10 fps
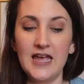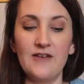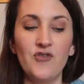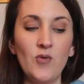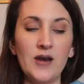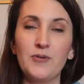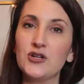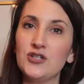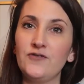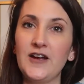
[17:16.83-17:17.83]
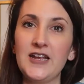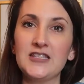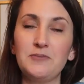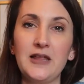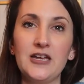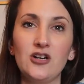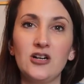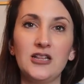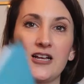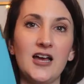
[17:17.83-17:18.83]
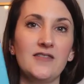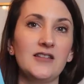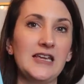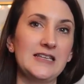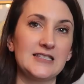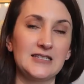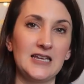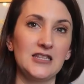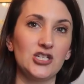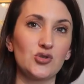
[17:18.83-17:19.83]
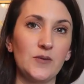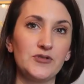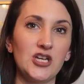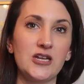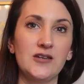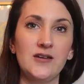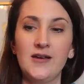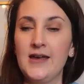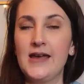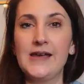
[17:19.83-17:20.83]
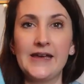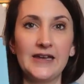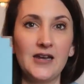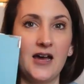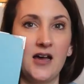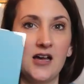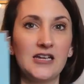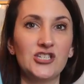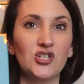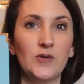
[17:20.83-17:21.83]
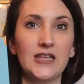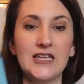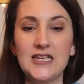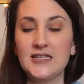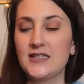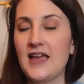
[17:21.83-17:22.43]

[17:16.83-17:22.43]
If you want a personal finance planner, click on the links in the description and I'll get you one of these.